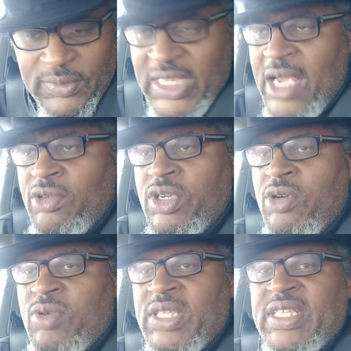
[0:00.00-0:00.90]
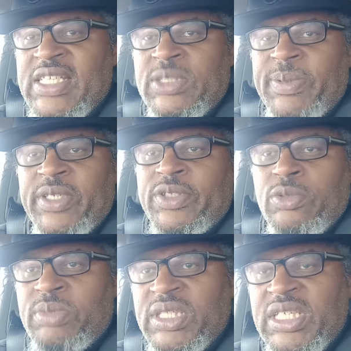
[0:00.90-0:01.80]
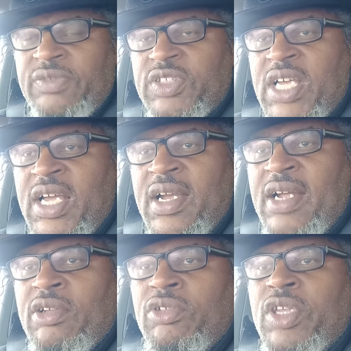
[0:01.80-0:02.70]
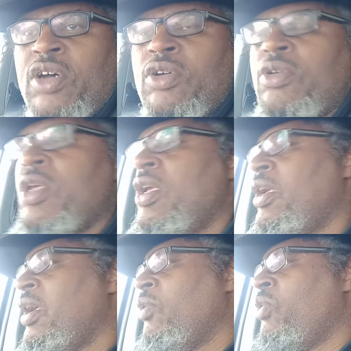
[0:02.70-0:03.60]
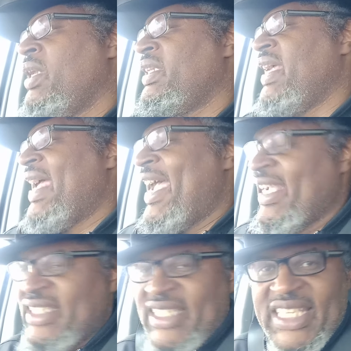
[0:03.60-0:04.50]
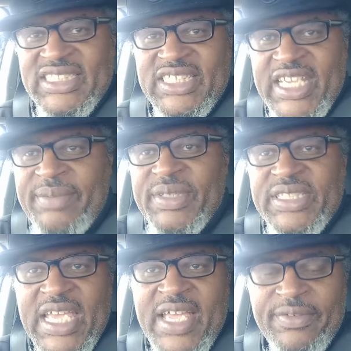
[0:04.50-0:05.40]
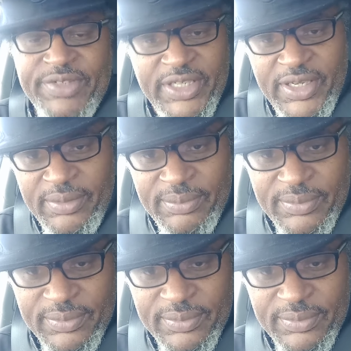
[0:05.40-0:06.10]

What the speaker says: Now, I don't know what their spiritual beliefs are. I don't know what the access demons have to them.